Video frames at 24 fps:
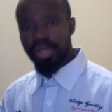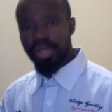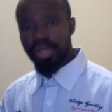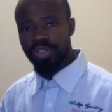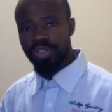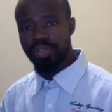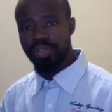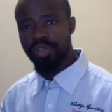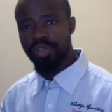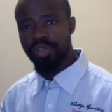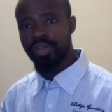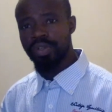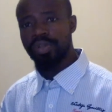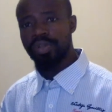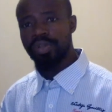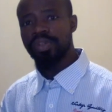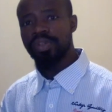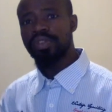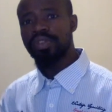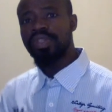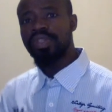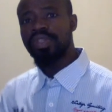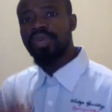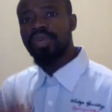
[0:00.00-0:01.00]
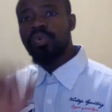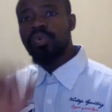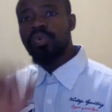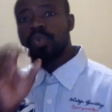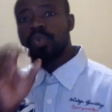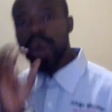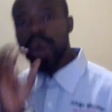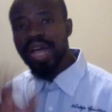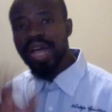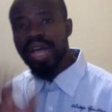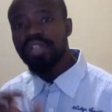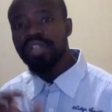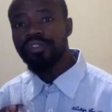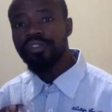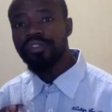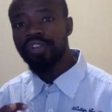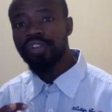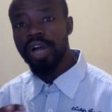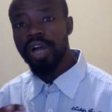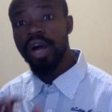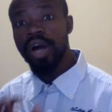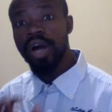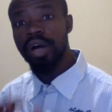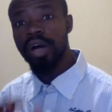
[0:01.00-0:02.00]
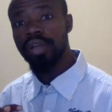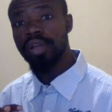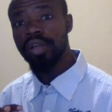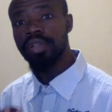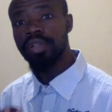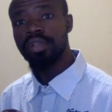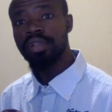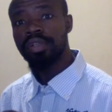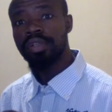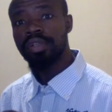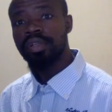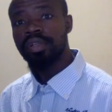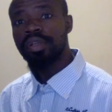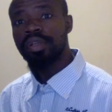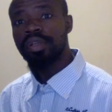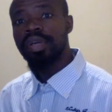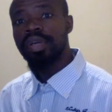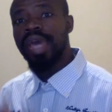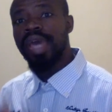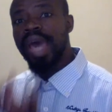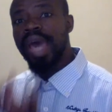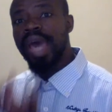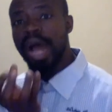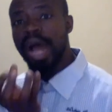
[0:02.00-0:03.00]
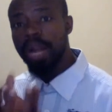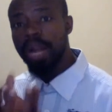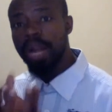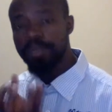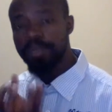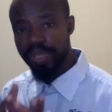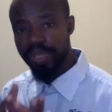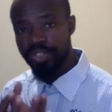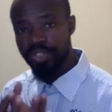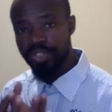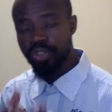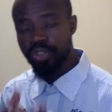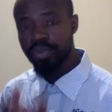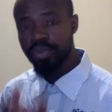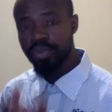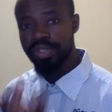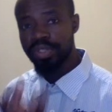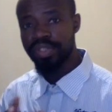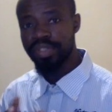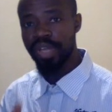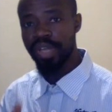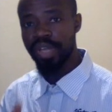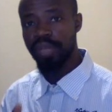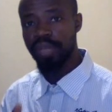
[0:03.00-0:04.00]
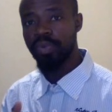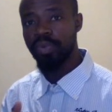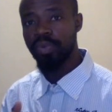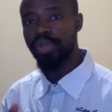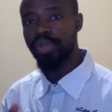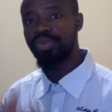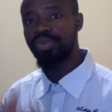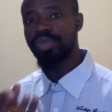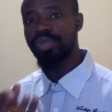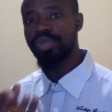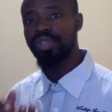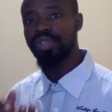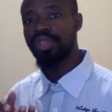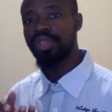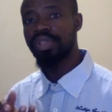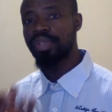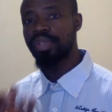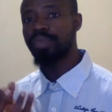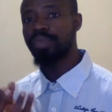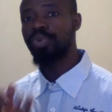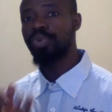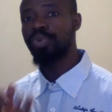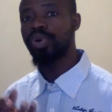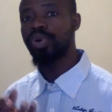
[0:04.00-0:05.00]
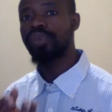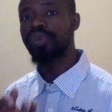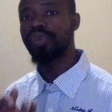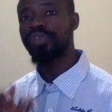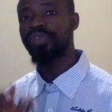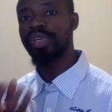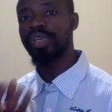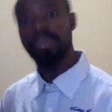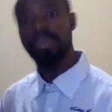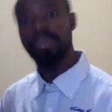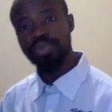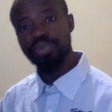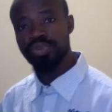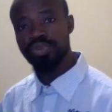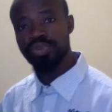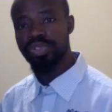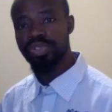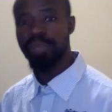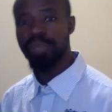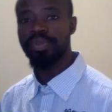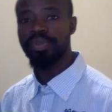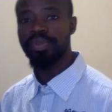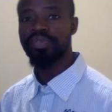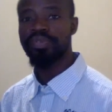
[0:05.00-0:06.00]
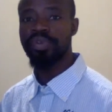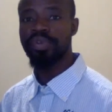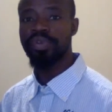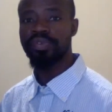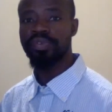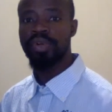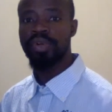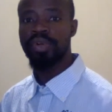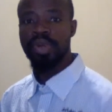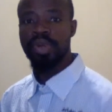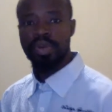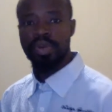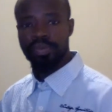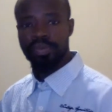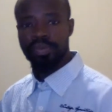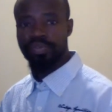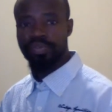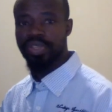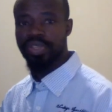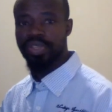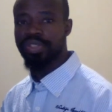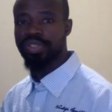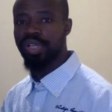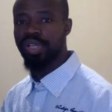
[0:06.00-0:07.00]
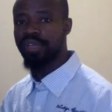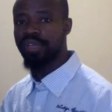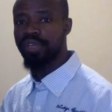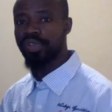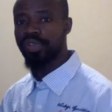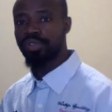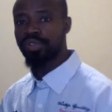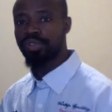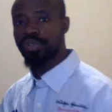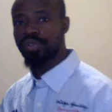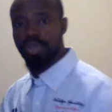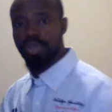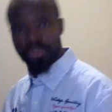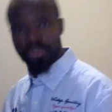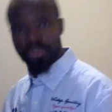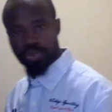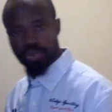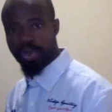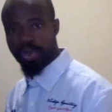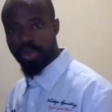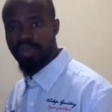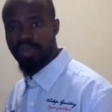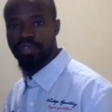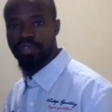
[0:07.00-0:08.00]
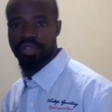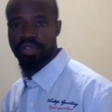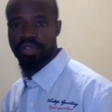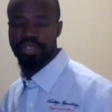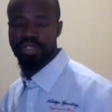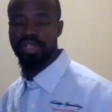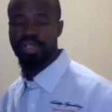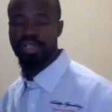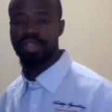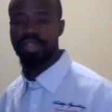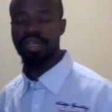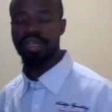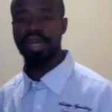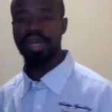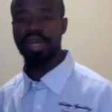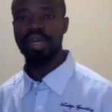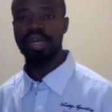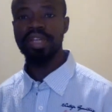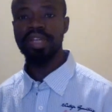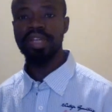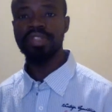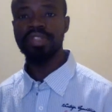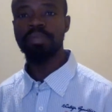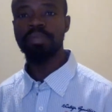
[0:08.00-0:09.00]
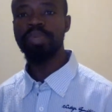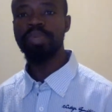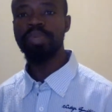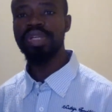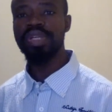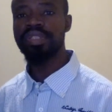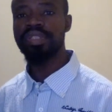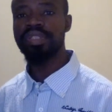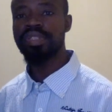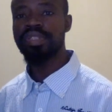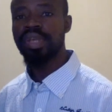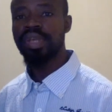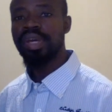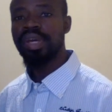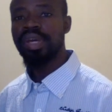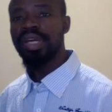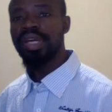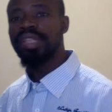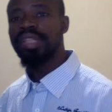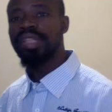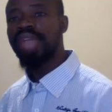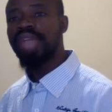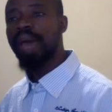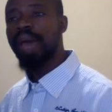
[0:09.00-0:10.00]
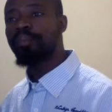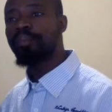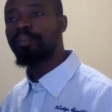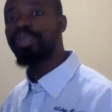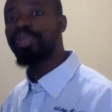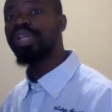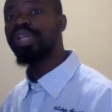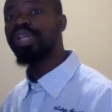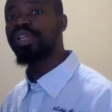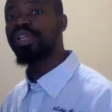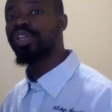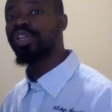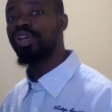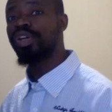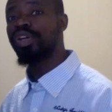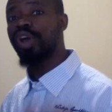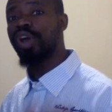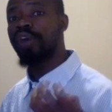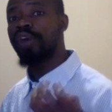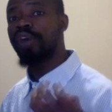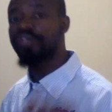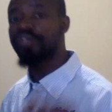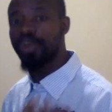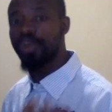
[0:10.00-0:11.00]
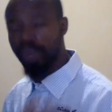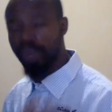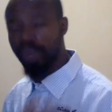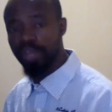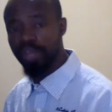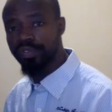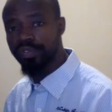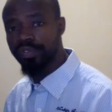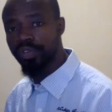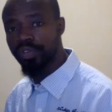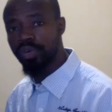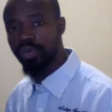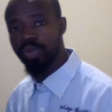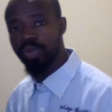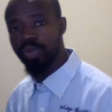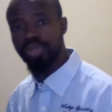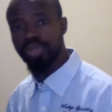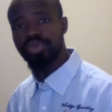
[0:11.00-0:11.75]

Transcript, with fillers: You know, the Word of God helps us to discern. When you read in the book of Hebrews chapter 4, from verse 11, 12, 13, there, it speaks the ability of the Word of God.